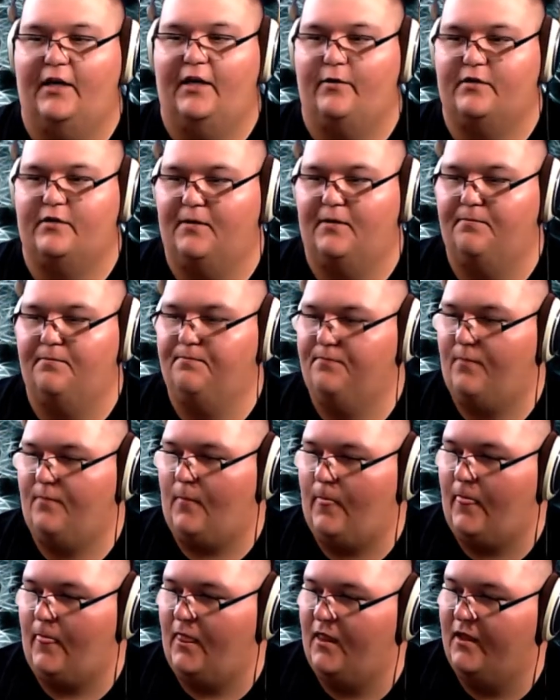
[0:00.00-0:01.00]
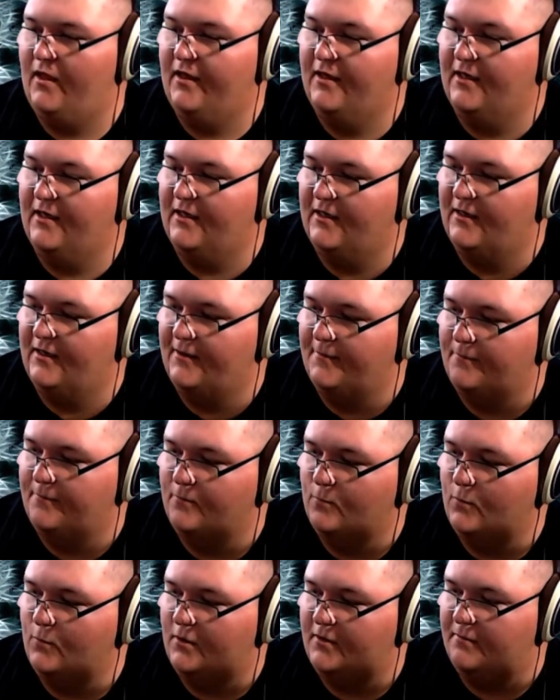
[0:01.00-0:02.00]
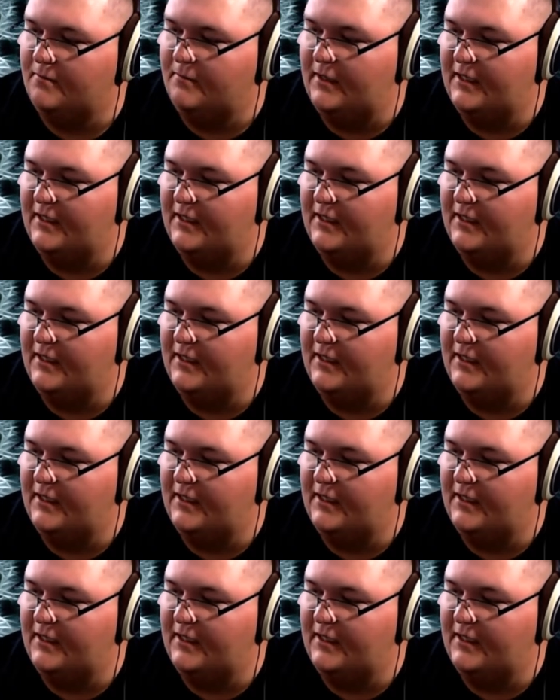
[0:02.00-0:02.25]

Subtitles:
Hey, what's up? Welcome